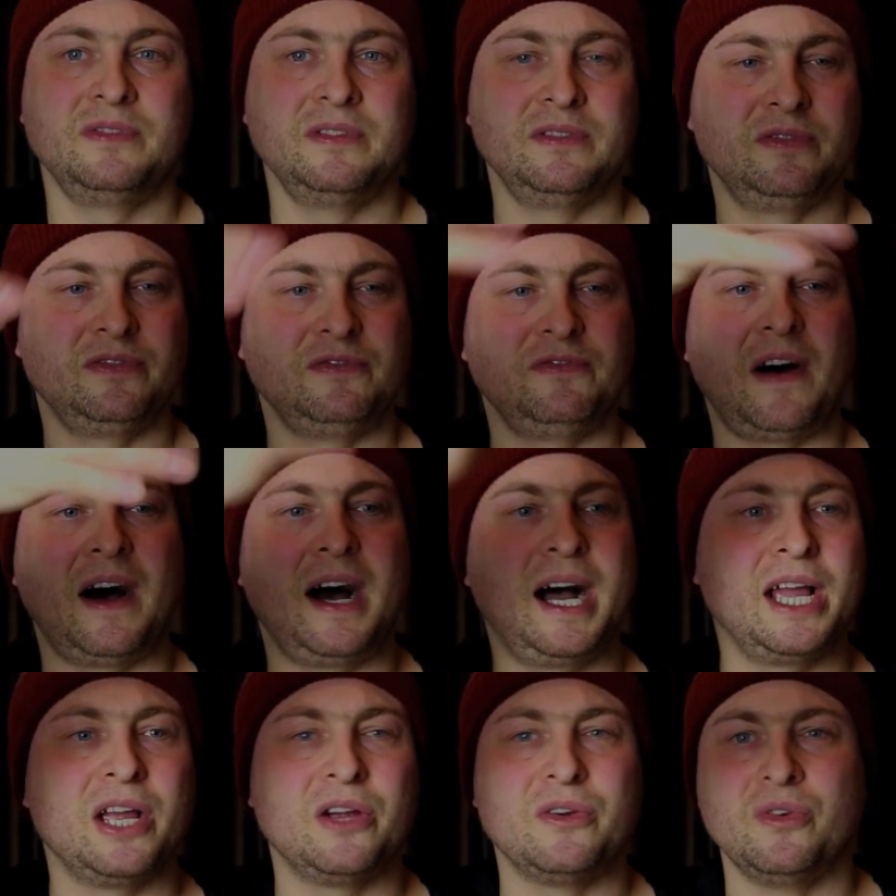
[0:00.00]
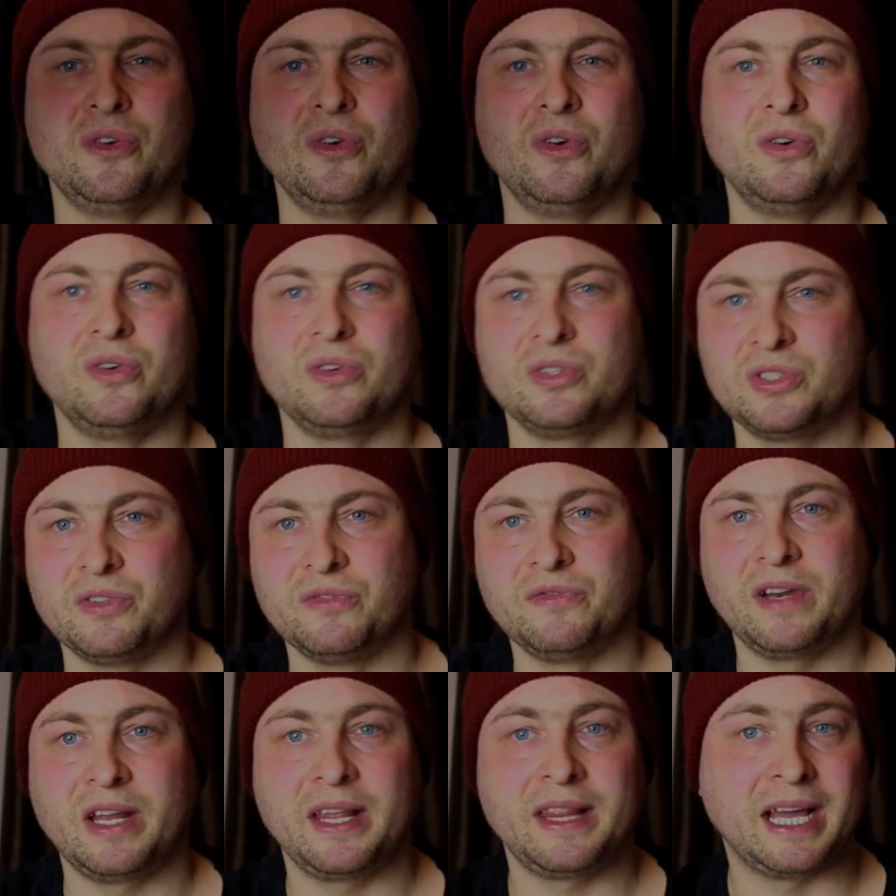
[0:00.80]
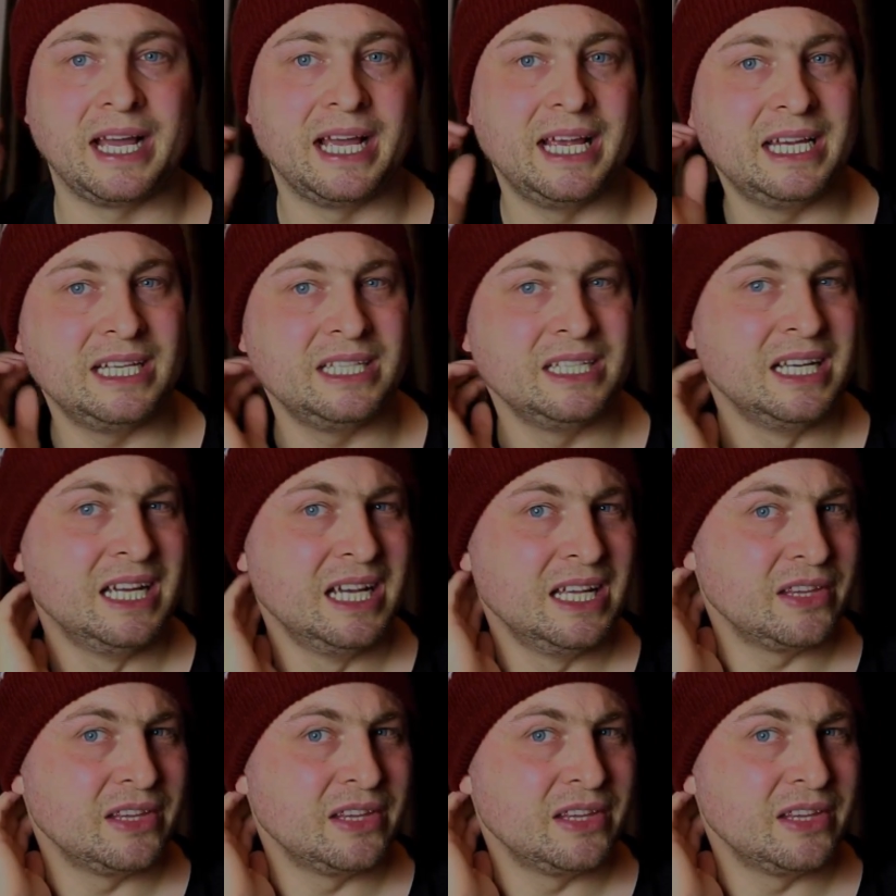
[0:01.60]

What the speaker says: fire or something like that.